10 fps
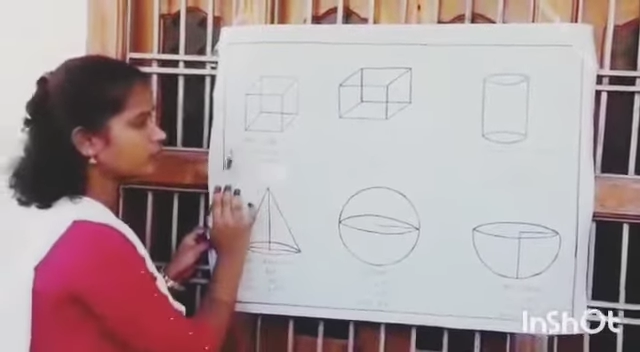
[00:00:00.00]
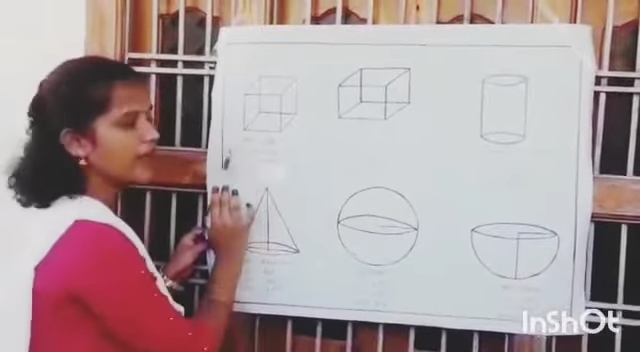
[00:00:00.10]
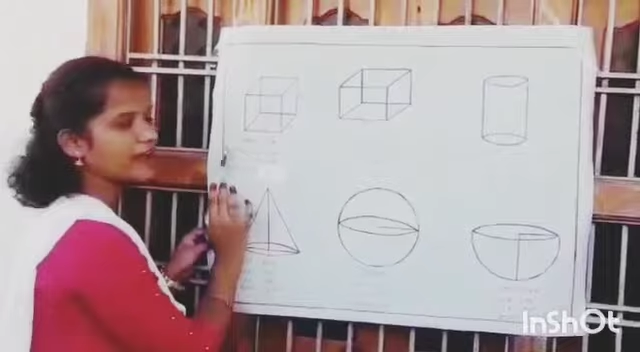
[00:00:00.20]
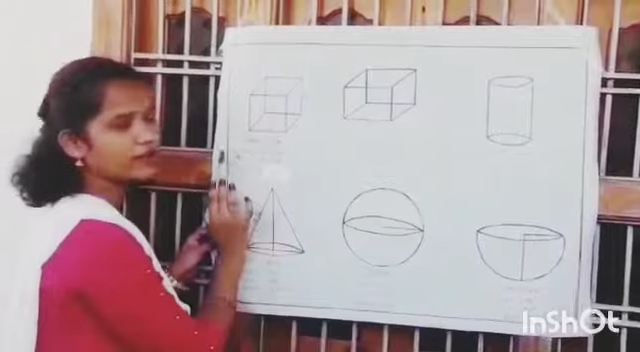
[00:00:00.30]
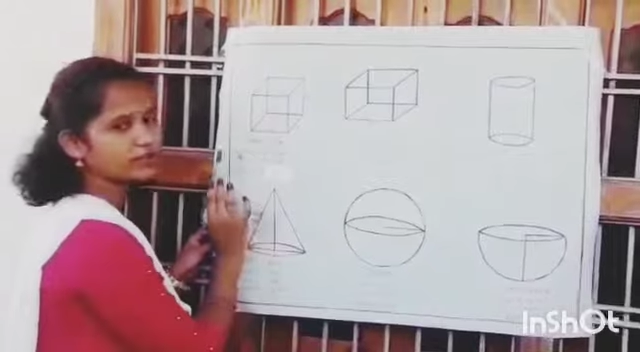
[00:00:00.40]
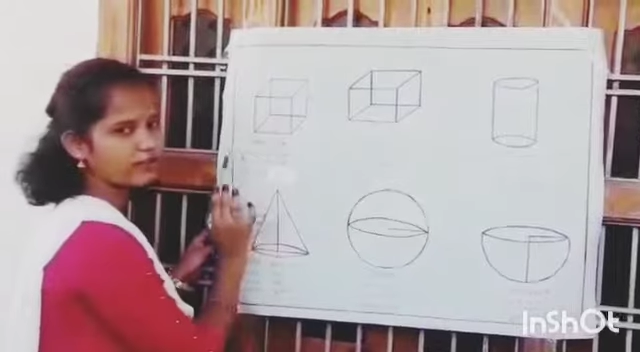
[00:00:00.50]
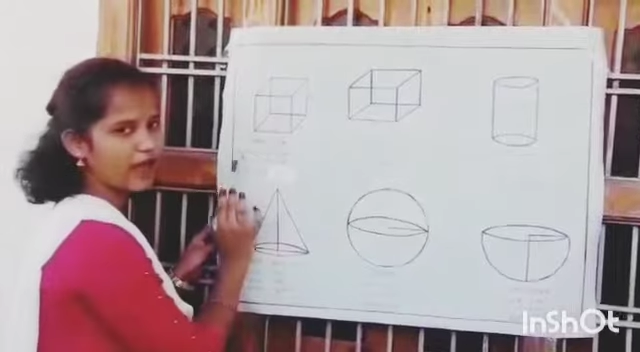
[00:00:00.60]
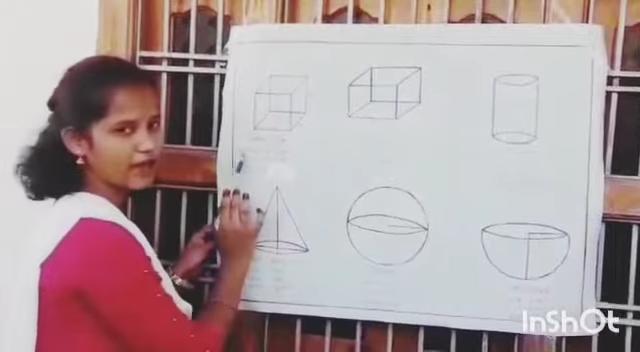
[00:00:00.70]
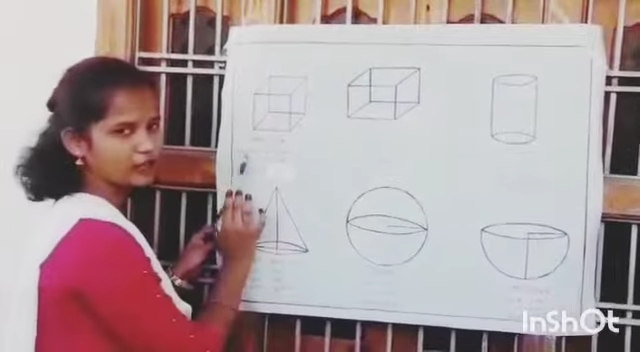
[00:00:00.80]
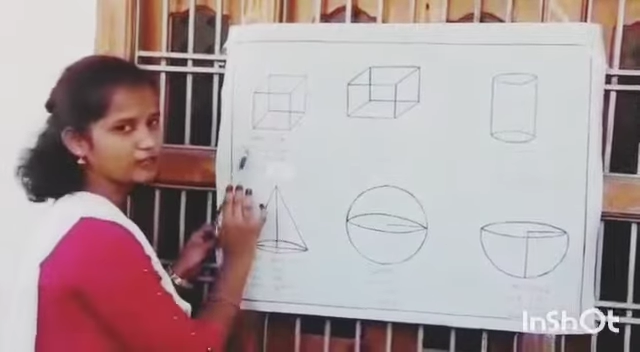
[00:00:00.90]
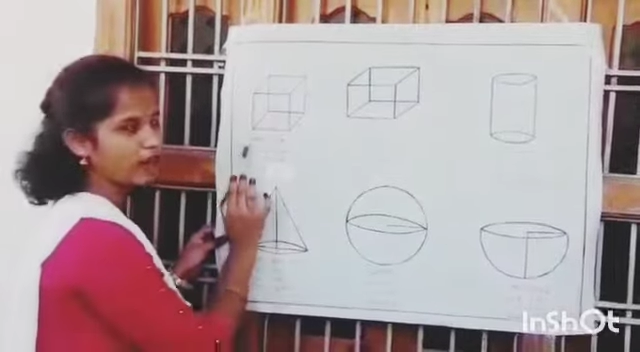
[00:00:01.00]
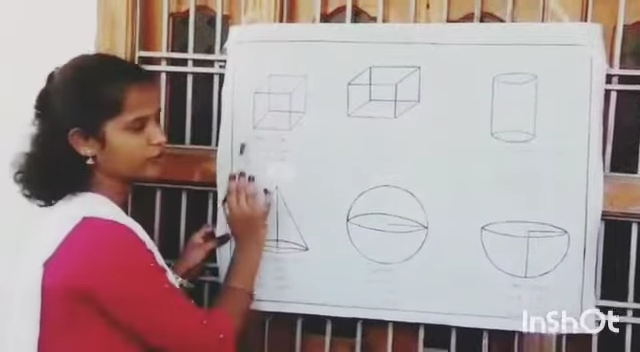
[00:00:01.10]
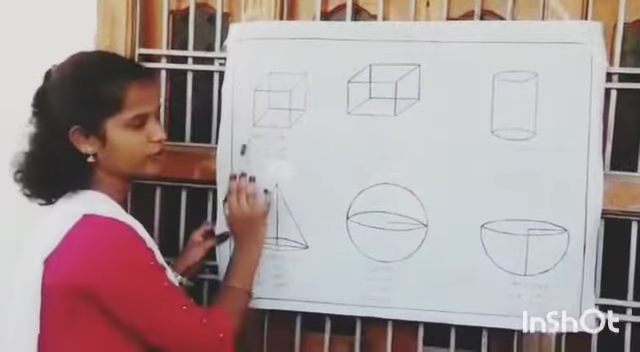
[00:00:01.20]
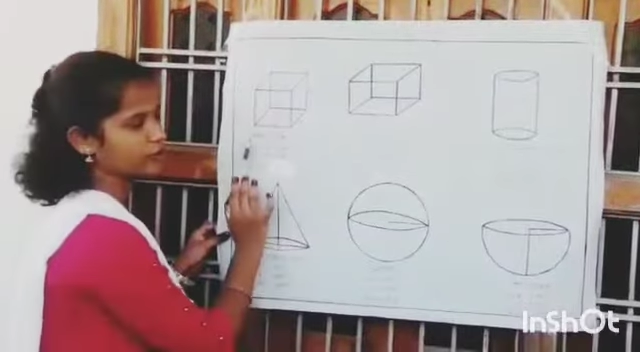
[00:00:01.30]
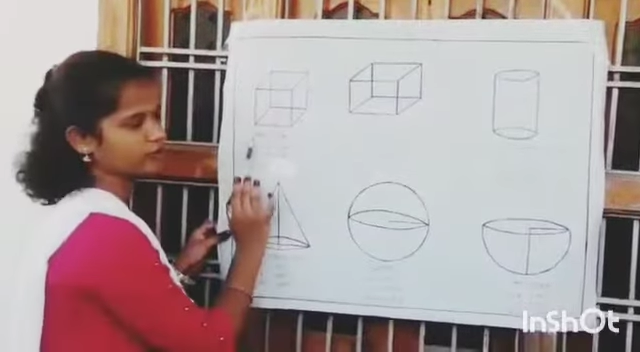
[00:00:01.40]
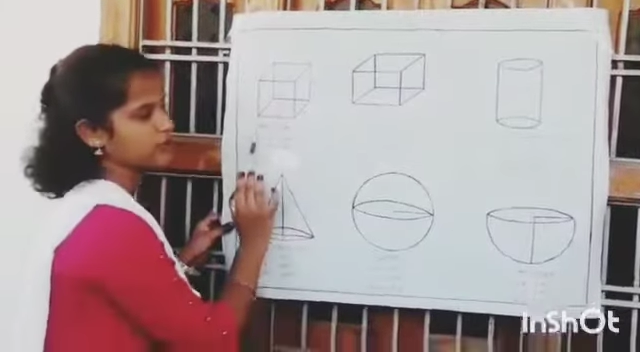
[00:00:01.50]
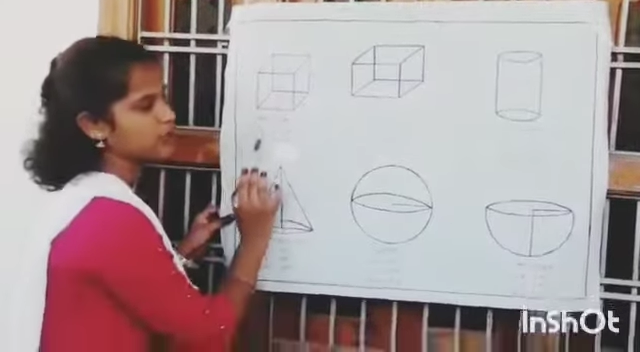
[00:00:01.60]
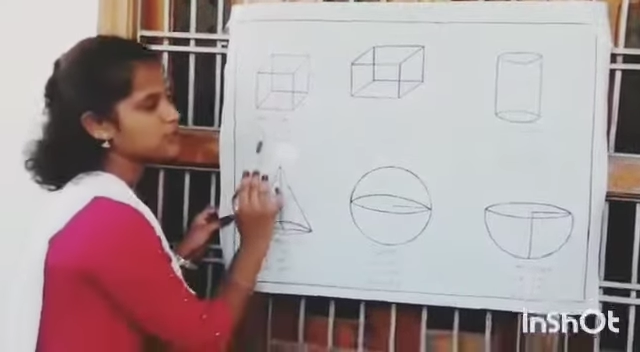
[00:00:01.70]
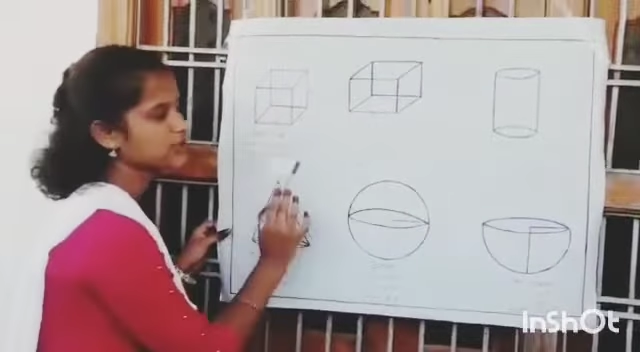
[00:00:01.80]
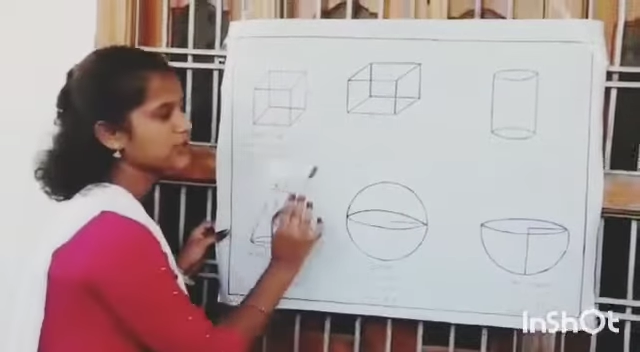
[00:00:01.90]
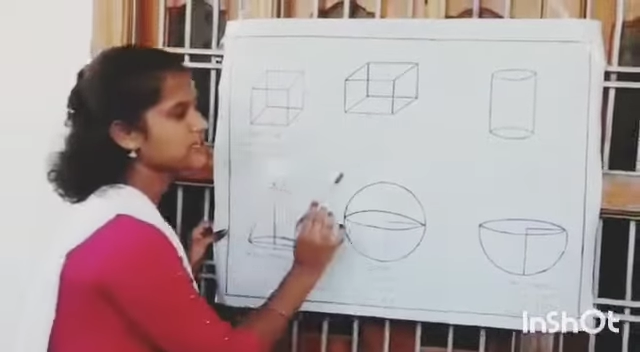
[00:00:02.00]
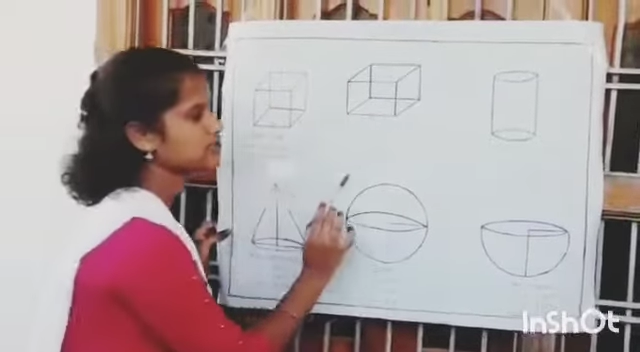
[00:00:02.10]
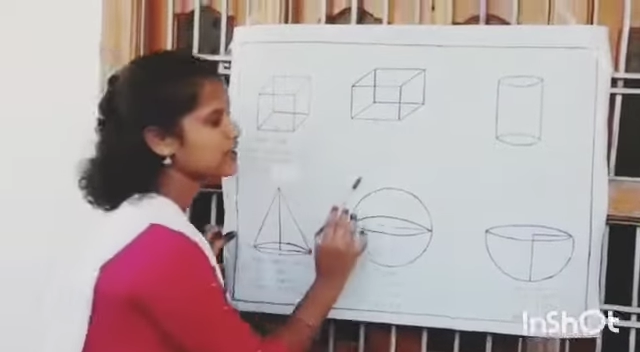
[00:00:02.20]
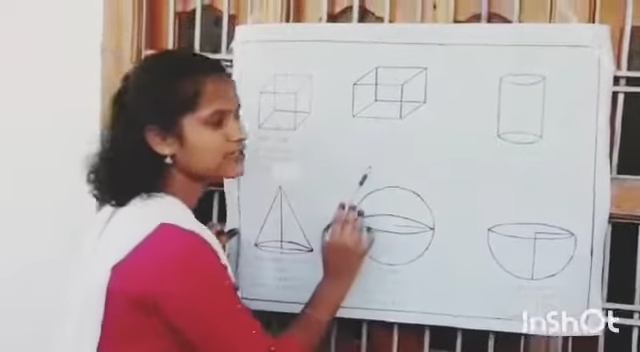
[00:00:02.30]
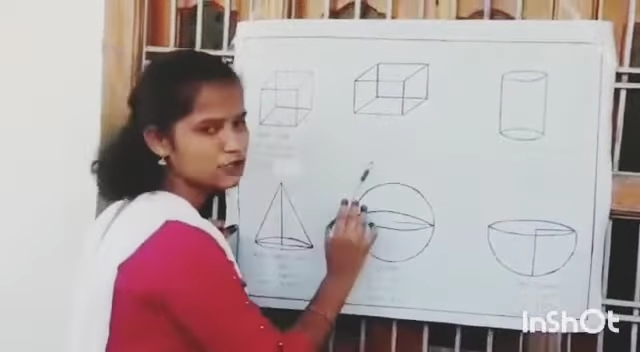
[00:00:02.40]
find out the volume of a cube. So the next one is